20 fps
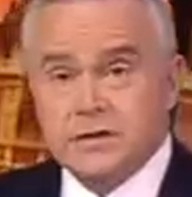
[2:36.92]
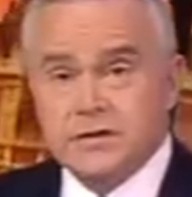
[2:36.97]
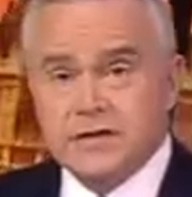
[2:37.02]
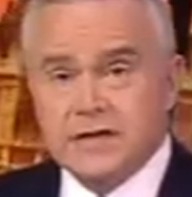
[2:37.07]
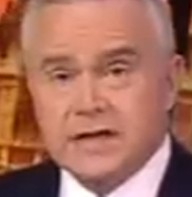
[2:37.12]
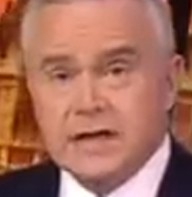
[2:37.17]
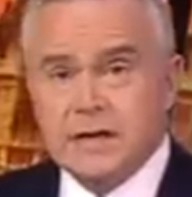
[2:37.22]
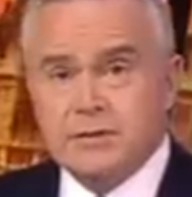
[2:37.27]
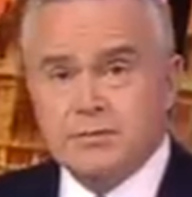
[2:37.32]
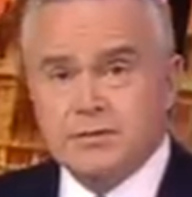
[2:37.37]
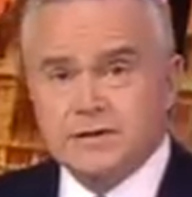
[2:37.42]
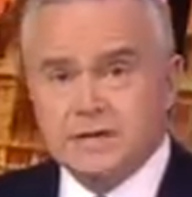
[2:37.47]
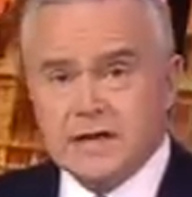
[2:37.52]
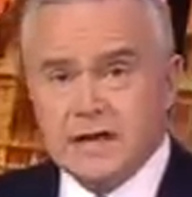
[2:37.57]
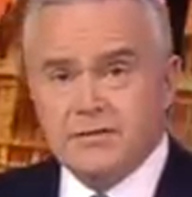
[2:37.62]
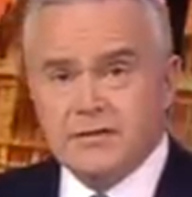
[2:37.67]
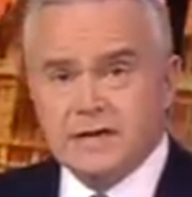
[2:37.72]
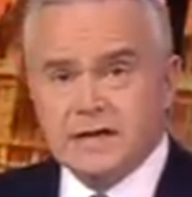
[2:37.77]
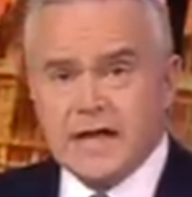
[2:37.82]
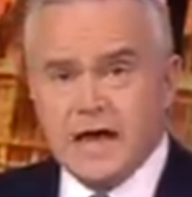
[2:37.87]
to keep
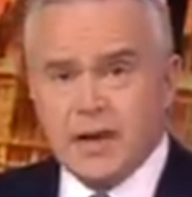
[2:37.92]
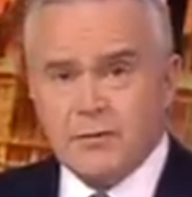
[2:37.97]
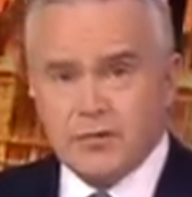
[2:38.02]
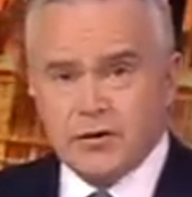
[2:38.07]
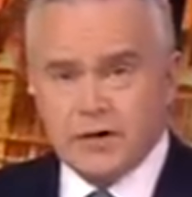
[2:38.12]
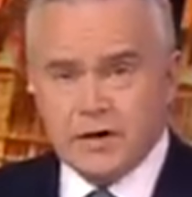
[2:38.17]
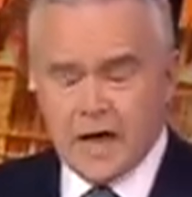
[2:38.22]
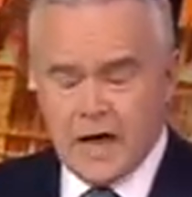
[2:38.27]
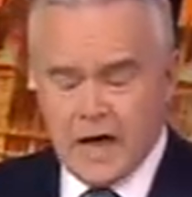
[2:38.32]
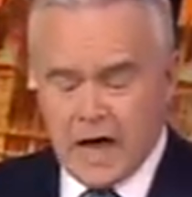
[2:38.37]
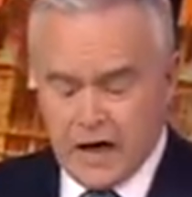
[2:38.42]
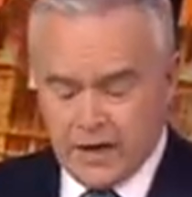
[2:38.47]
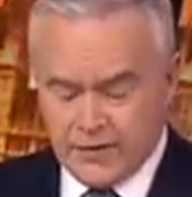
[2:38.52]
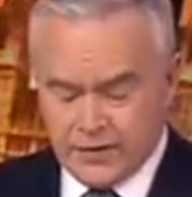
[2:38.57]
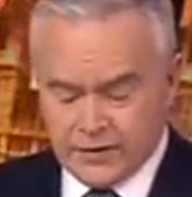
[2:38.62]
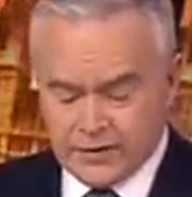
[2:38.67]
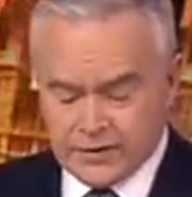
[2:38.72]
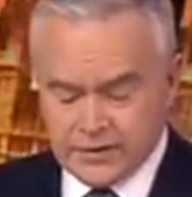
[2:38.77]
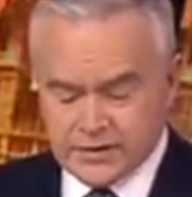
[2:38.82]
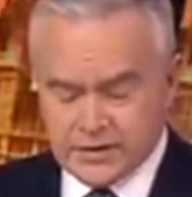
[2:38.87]
David Cameron and
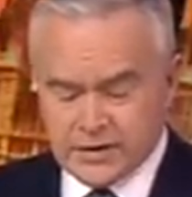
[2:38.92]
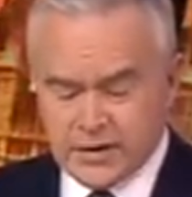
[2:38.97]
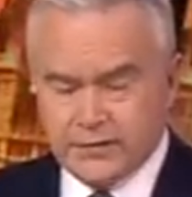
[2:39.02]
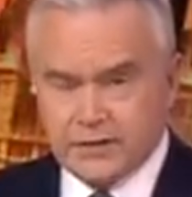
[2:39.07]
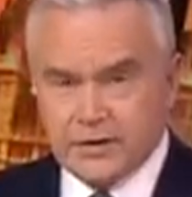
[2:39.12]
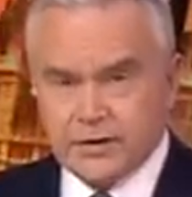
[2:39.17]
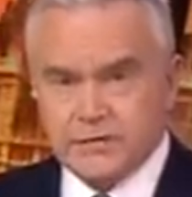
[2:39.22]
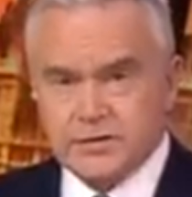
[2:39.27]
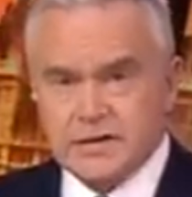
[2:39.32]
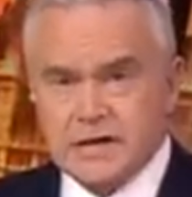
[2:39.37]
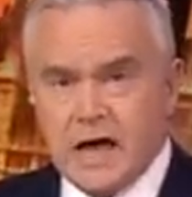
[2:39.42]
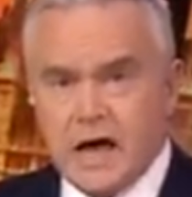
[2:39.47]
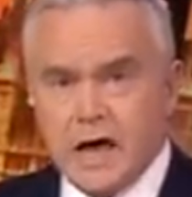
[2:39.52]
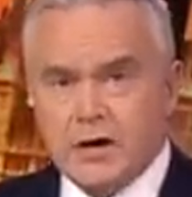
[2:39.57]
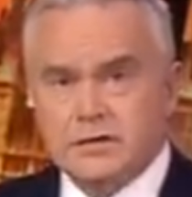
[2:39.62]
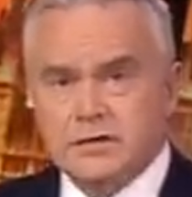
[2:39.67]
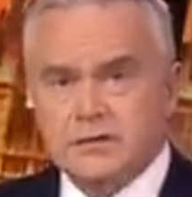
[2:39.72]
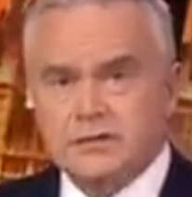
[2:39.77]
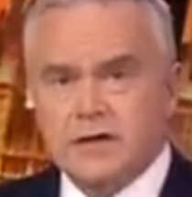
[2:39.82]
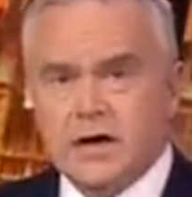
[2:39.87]
the Conservatives
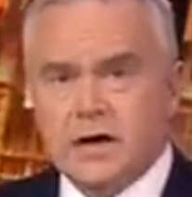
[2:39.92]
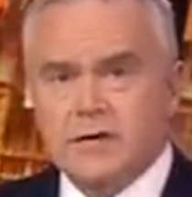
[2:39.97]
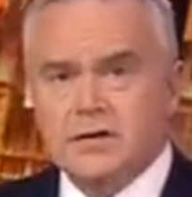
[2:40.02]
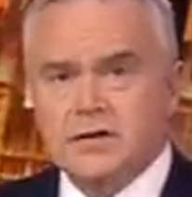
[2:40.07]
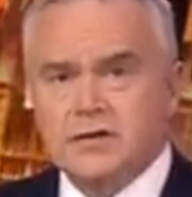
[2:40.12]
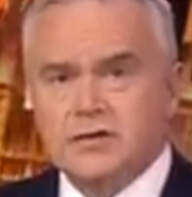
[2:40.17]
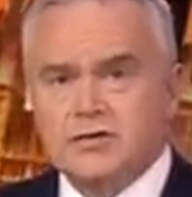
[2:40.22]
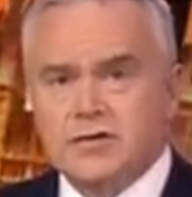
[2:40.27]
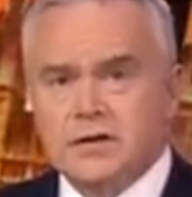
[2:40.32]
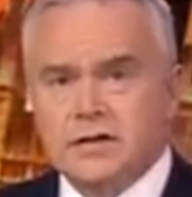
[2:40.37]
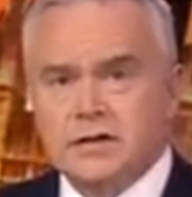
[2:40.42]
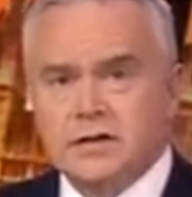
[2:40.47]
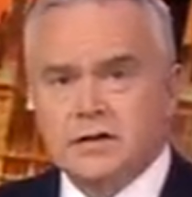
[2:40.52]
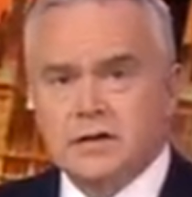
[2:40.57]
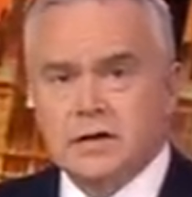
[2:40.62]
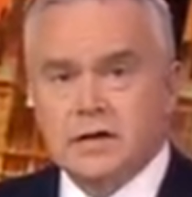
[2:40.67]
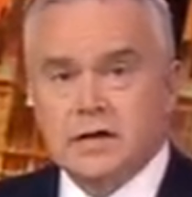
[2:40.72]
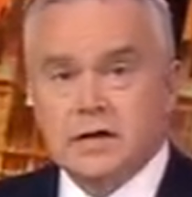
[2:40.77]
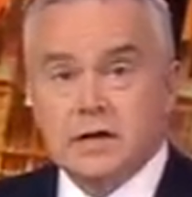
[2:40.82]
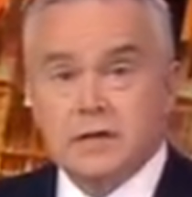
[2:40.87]
out of Downing Street.
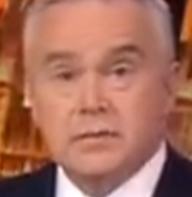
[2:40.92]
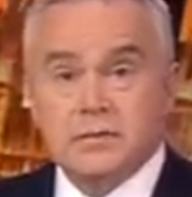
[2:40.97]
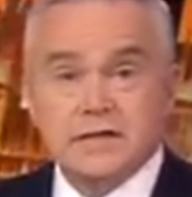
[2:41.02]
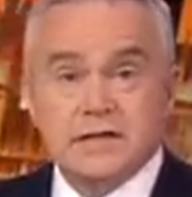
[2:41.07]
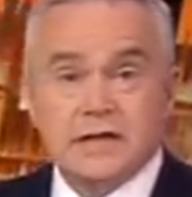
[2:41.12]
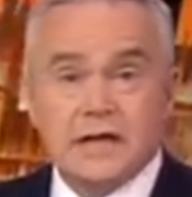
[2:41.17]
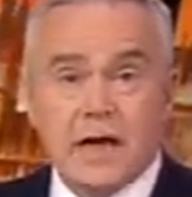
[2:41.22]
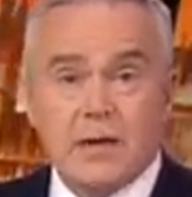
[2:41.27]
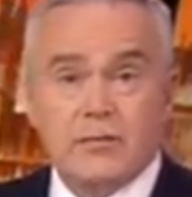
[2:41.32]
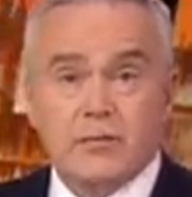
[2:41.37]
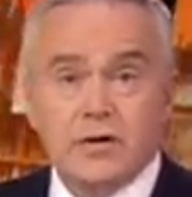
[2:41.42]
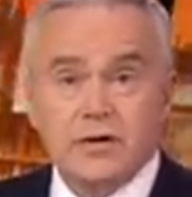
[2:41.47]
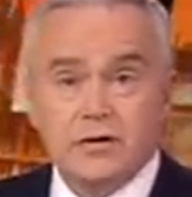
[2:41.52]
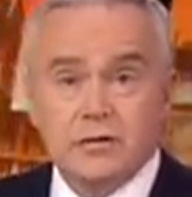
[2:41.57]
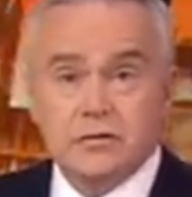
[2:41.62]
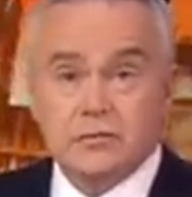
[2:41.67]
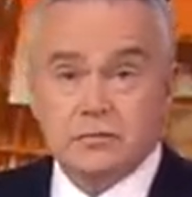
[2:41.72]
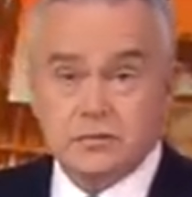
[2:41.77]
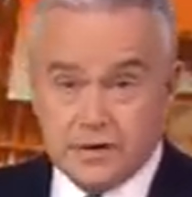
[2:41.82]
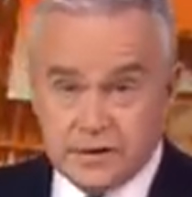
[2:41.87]
Mr Cameron,
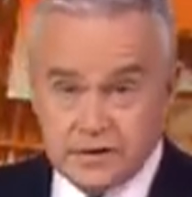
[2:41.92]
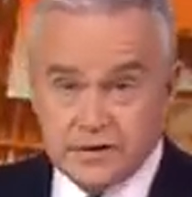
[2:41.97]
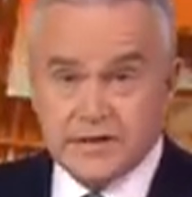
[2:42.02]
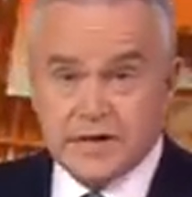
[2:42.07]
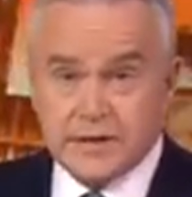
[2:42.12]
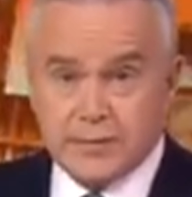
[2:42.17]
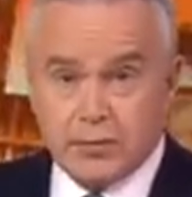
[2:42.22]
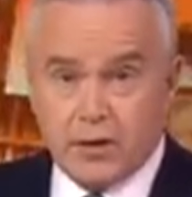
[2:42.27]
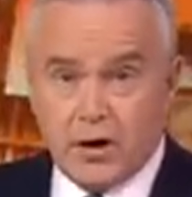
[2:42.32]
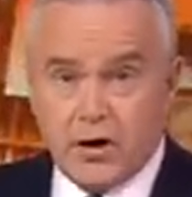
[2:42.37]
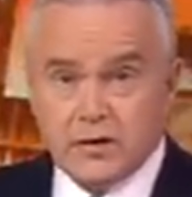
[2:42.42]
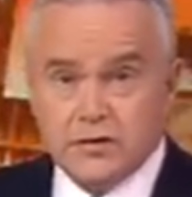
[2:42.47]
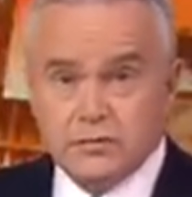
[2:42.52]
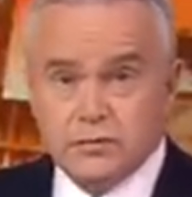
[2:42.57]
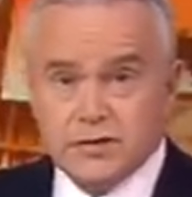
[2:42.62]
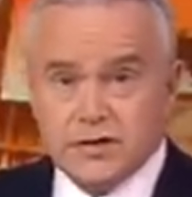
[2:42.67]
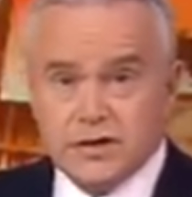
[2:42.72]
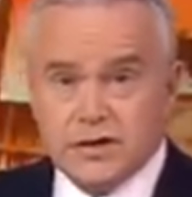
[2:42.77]
who didn't take part, was